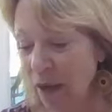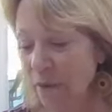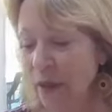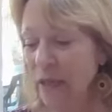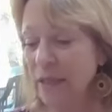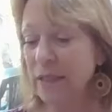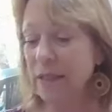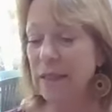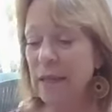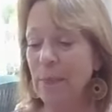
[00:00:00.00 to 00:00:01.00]
of
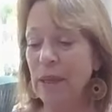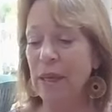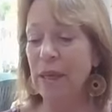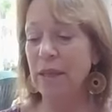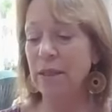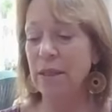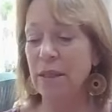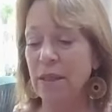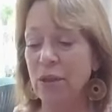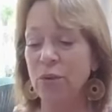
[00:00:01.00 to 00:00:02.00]
stepping into
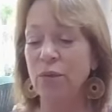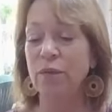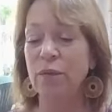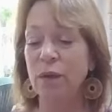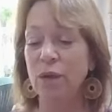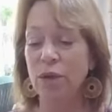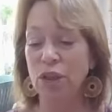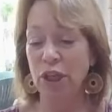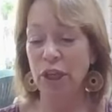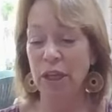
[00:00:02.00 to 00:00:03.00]
the new
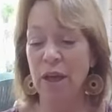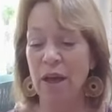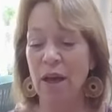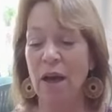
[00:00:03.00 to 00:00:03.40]
version